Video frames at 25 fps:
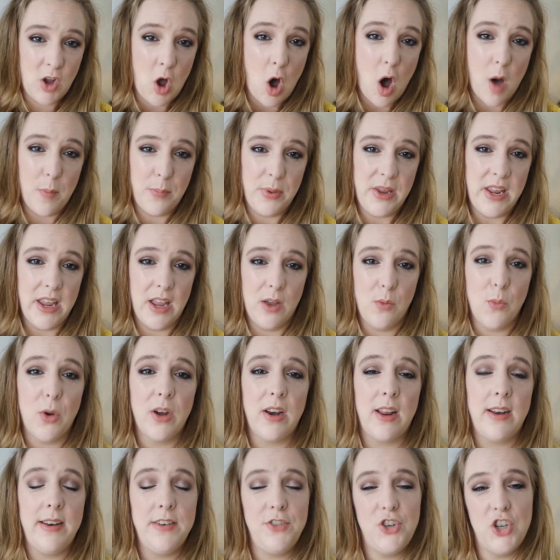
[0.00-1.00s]
copying
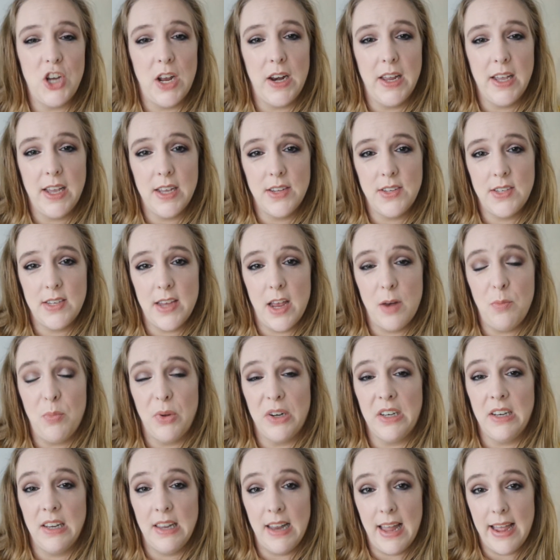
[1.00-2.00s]
what Angelica said,
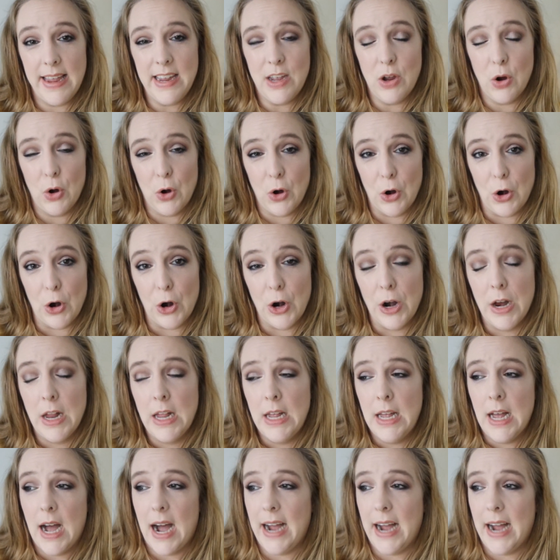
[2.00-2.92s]
but like her,